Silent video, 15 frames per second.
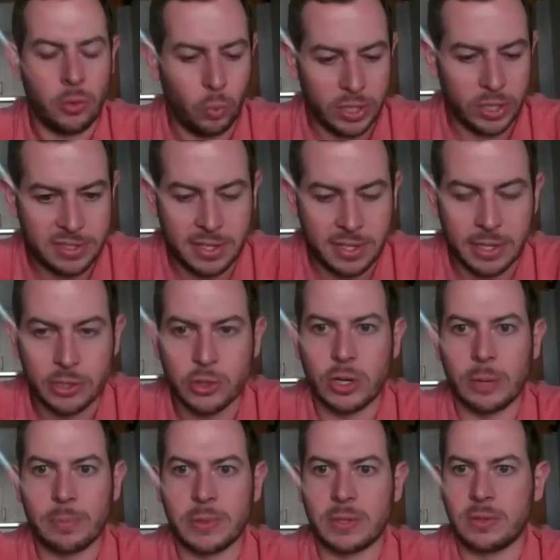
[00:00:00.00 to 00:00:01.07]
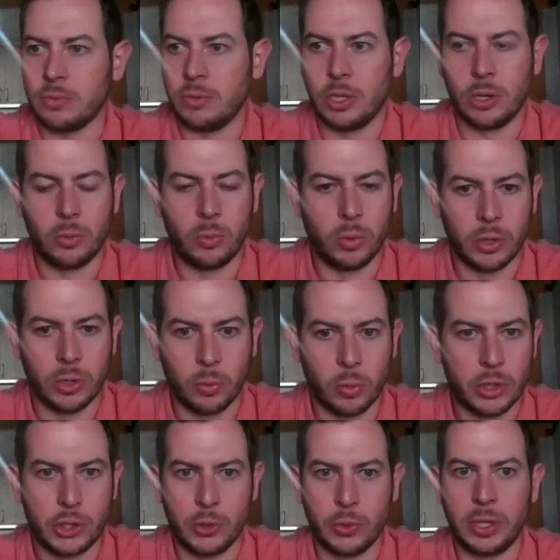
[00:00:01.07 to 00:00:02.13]
what sales reps you know were,
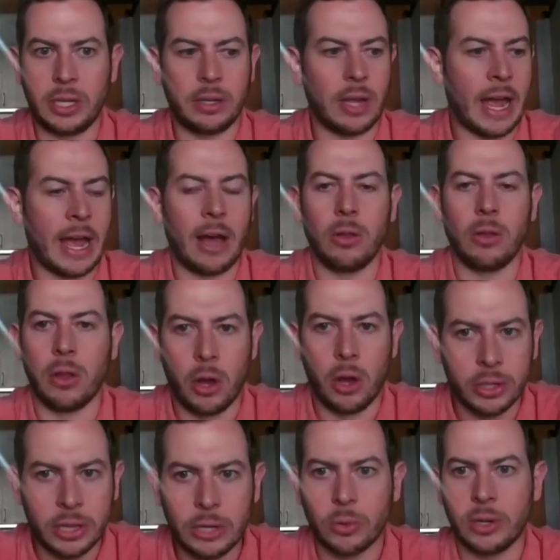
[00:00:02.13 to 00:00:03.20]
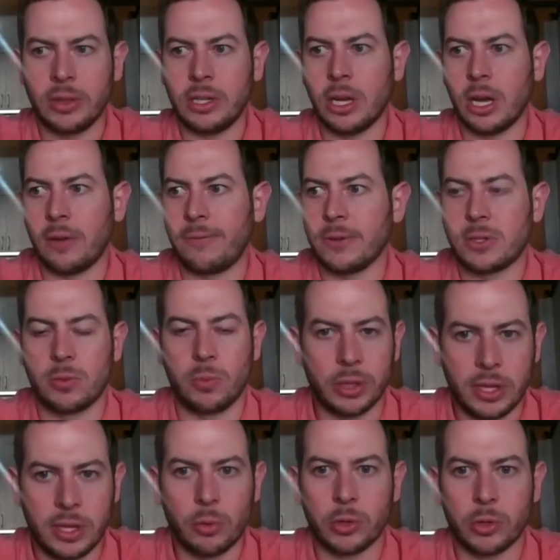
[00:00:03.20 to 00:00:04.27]
were doing how long they were in the office
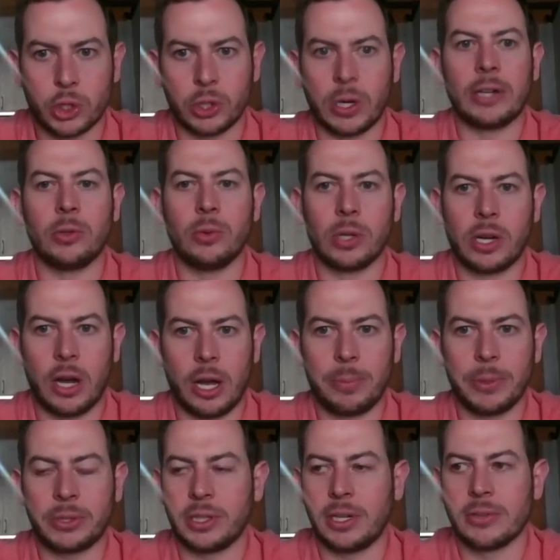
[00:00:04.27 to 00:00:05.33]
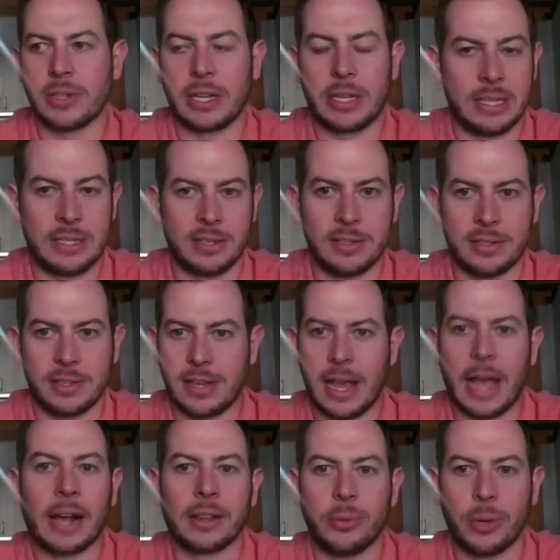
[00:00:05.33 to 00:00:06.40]
what they were trying to accomplish and i was like this is
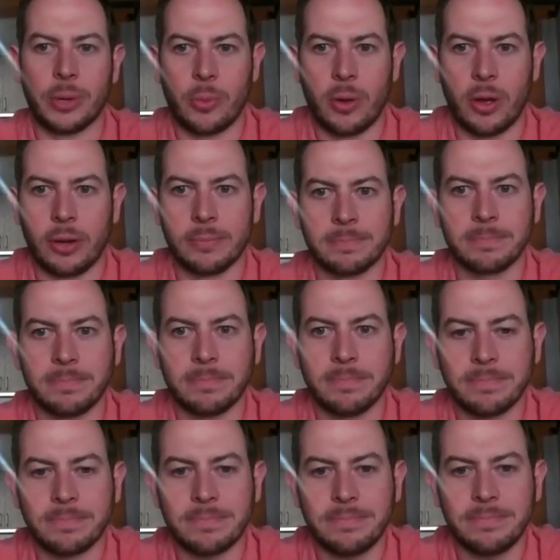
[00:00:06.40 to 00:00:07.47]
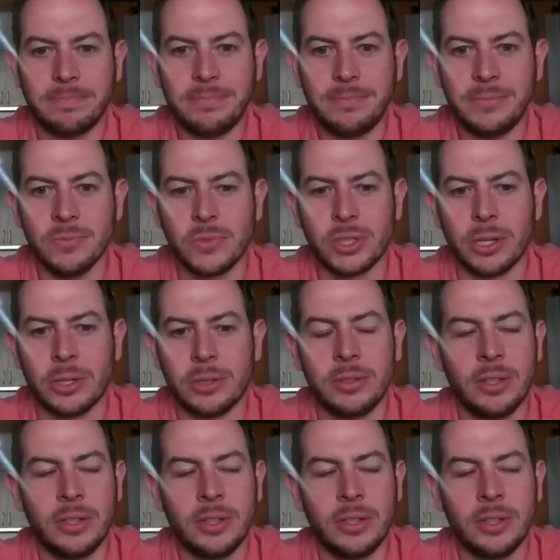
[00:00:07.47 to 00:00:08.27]
exactly what i want so